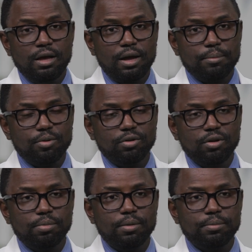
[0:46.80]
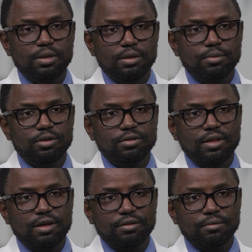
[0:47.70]
Uh, proton pump inhibitors
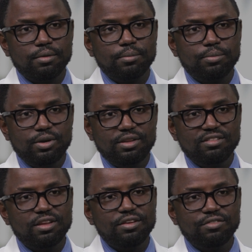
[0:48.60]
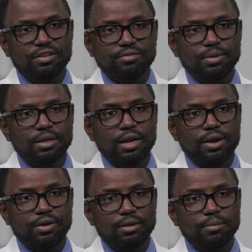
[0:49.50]
are, are, pretty safe. They've been
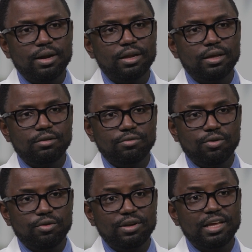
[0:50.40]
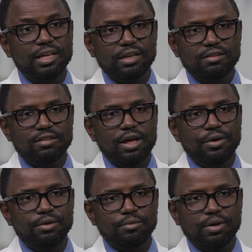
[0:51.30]
around the market for decades now
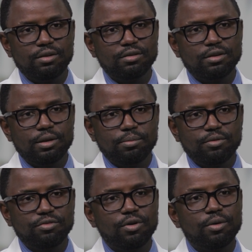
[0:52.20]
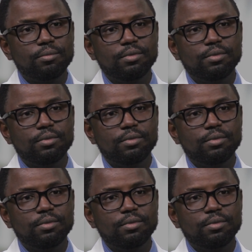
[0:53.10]
in one shape or form.